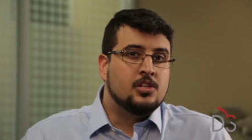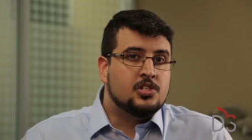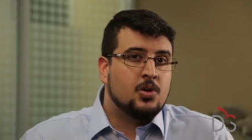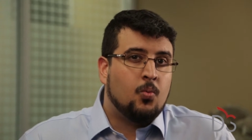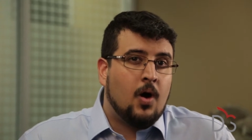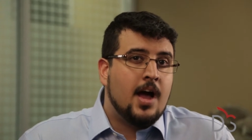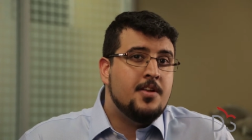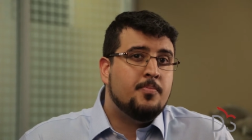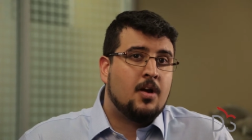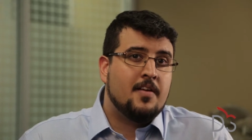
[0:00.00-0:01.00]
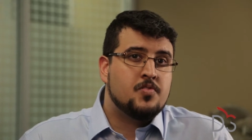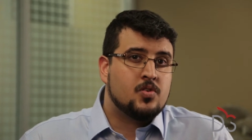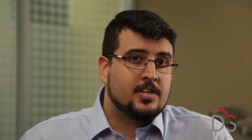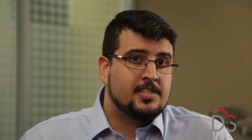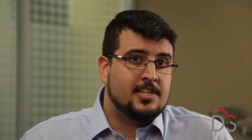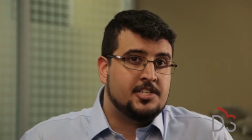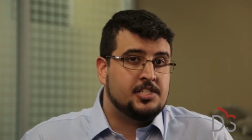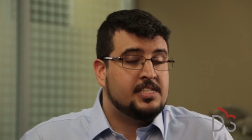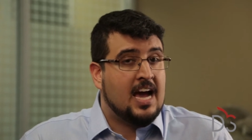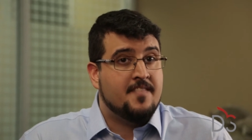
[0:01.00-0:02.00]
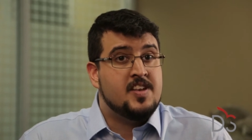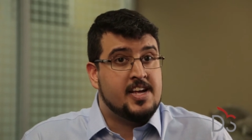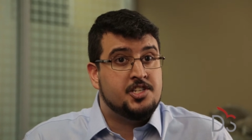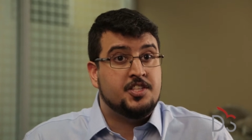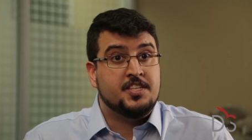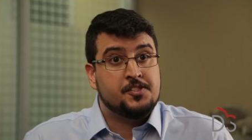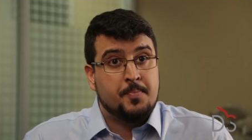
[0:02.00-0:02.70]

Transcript: So why do private organizations have an edge in this